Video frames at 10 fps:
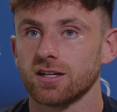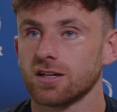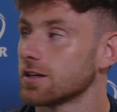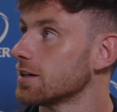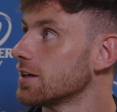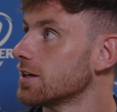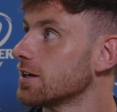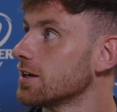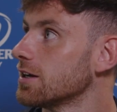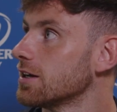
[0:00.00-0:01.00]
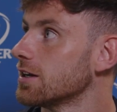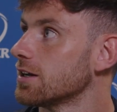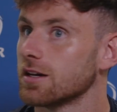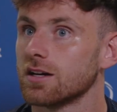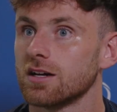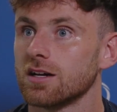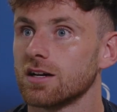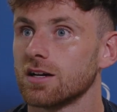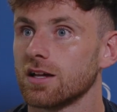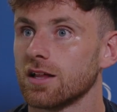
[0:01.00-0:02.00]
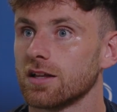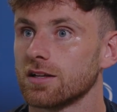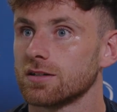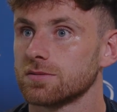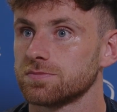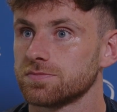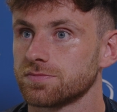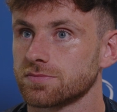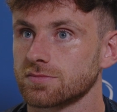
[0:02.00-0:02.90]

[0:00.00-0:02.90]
Jan, if you're still on the call,